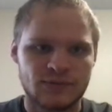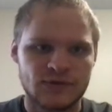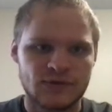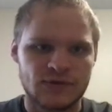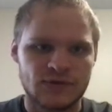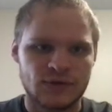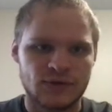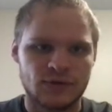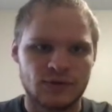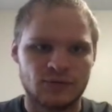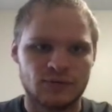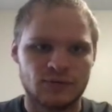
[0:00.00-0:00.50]

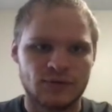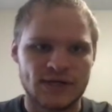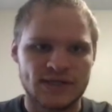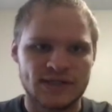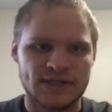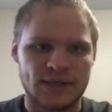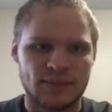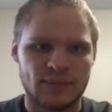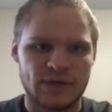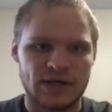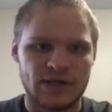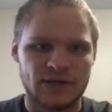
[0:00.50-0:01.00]
So
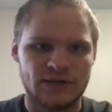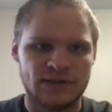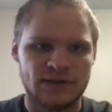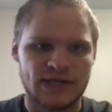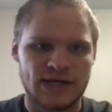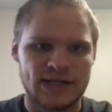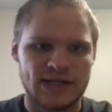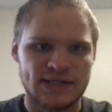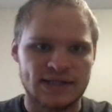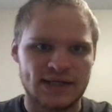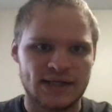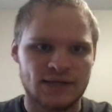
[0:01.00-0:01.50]

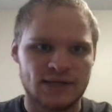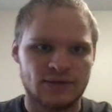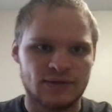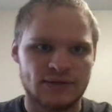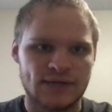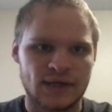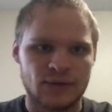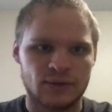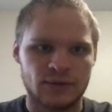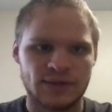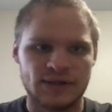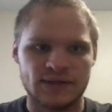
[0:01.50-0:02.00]
req.body.title,
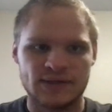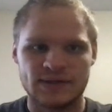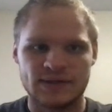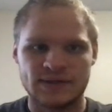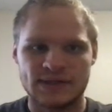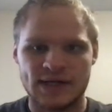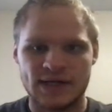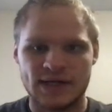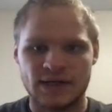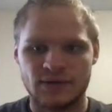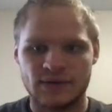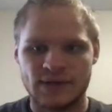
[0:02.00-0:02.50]
that will get the
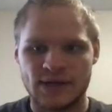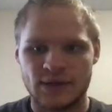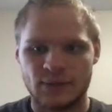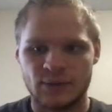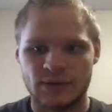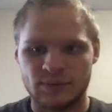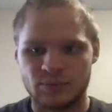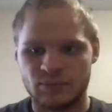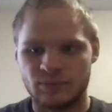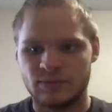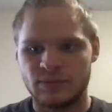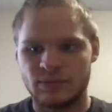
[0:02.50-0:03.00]
title that
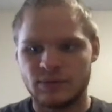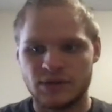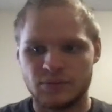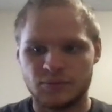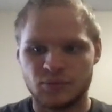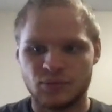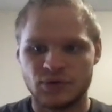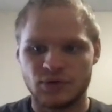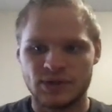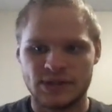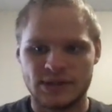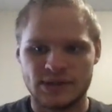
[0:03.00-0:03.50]
we
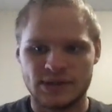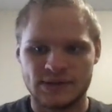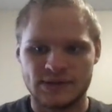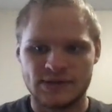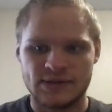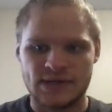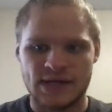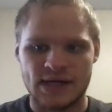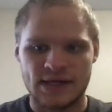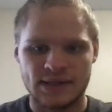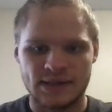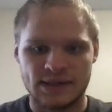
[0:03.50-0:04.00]
input
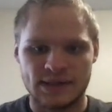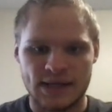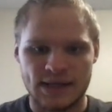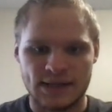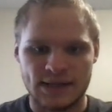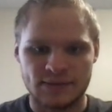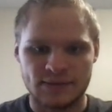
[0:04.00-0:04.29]
inside that